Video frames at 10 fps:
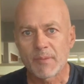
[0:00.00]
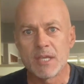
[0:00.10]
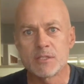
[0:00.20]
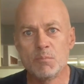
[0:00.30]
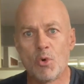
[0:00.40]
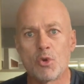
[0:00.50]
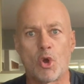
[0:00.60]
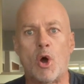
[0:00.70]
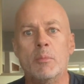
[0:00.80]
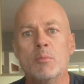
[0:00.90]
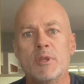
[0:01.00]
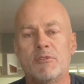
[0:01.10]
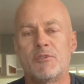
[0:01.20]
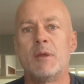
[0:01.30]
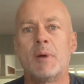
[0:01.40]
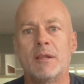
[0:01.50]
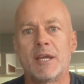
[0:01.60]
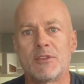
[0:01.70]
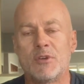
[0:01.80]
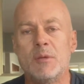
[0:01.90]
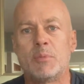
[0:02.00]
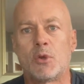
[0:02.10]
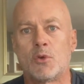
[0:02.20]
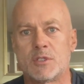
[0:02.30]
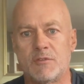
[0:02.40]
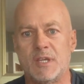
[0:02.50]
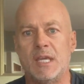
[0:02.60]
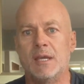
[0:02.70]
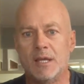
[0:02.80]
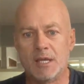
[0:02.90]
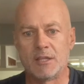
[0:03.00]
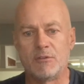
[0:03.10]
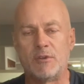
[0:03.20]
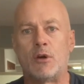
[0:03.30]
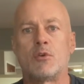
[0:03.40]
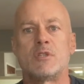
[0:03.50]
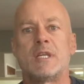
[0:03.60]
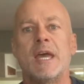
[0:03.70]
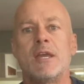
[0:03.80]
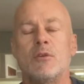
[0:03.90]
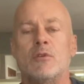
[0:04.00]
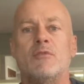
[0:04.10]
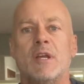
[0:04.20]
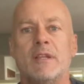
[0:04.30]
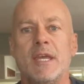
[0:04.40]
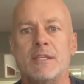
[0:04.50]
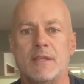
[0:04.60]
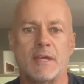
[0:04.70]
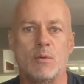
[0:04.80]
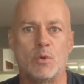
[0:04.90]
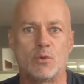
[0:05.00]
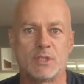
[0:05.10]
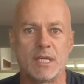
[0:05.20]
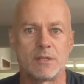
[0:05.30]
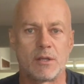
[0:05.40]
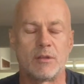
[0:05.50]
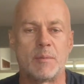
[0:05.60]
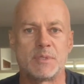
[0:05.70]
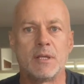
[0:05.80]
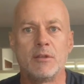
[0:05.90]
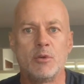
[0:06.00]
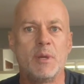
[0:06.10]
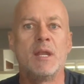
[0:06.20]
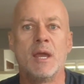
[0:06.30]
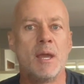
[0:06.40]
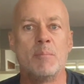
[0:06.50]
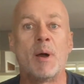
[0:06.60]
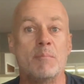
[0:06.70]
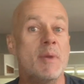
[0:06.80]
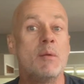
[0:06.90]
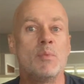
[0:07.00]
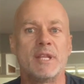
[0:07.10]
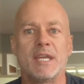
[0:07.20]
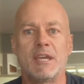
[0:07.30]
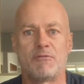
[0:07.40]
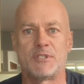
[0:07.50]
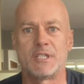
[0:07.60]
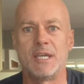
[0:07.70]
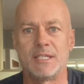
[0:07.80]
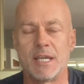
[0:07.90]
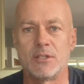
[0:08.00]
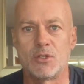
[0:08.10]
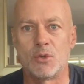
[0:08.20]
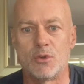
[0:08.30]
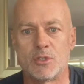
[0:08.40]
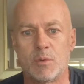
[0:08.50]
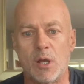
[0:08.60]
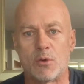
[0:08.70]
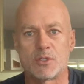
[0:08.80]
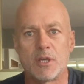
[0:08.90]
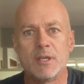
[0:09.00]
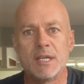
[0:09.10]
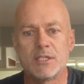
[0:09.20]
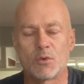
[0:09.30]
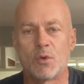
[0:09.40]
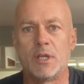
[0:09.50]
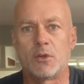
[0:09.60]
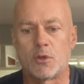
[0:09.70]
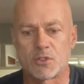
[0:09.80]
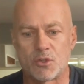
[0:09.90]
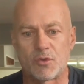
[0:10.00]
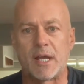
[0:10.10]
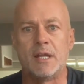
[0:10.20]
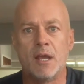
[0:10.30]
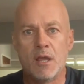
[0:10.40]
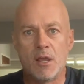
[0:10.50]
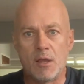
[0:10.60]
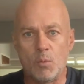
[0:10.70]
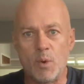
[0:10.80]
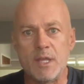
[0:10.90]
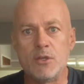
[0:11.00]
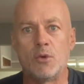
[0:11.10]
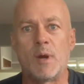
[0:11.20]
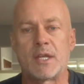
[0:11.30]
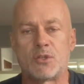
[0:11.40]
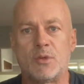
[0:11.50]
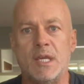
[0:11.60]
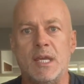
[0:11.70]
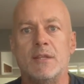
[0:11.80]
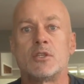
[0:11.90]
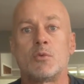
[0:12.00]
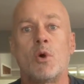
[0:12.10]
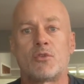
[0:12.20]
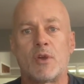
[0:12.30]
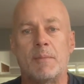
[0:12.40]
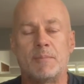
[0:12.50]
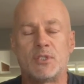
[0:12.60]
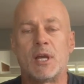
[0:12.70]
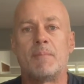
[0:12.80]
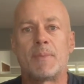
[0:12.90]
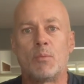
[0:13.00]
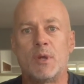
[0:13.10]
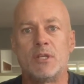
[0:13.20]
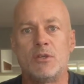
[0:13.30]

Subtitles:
It's more common with a female athlete because of the valgus angle of their legs that they will tend to collapse in a little bit. But men, when they get fatigued, tend to do it as well. So you need to really concentrate when you actually in the squat jump, when